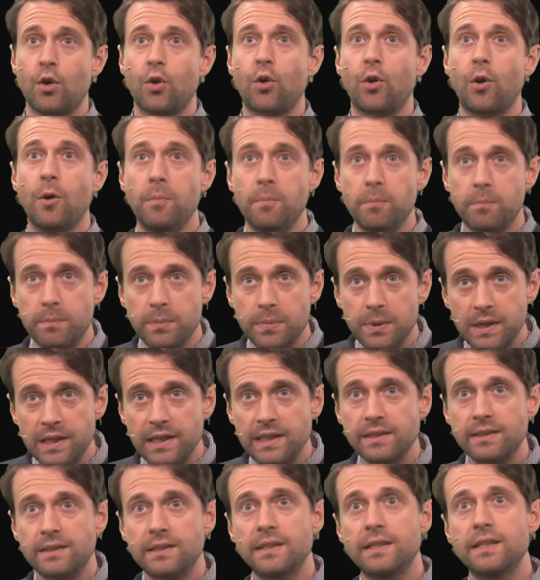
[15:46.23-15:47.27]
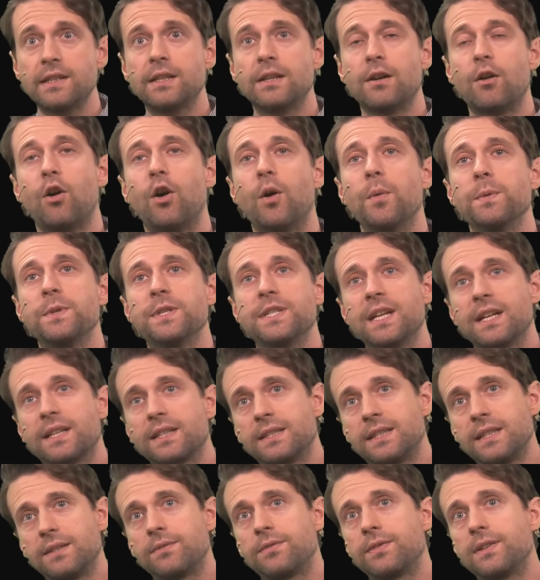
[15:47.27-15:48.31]
completely
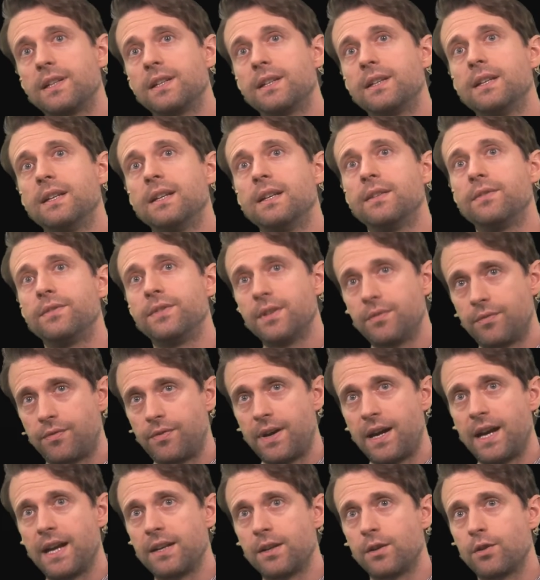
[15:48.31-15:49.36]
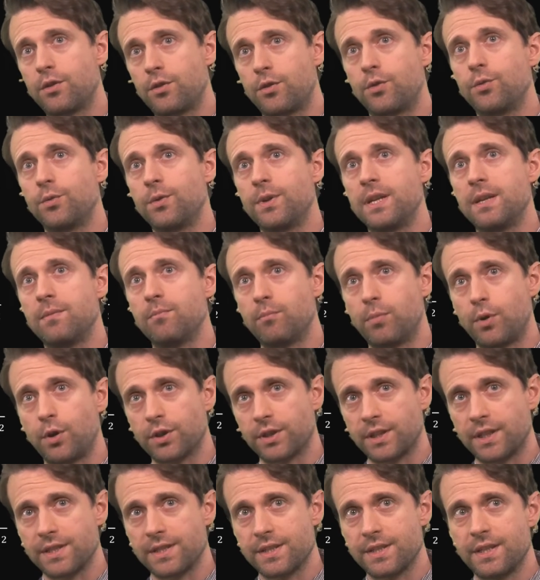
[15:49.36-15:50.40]
objectively defined through
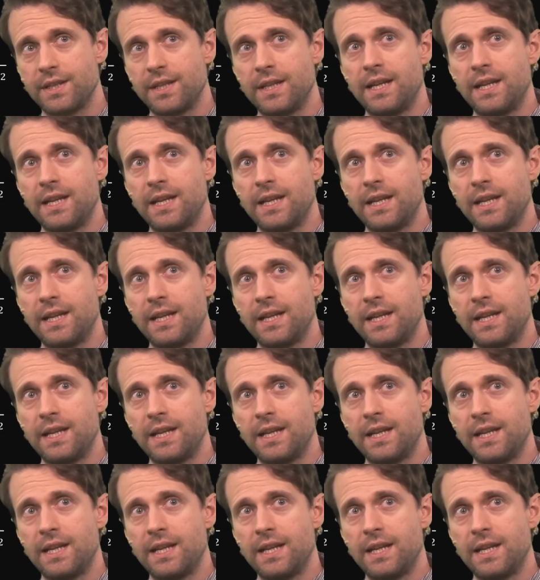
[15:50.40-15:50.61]
importance.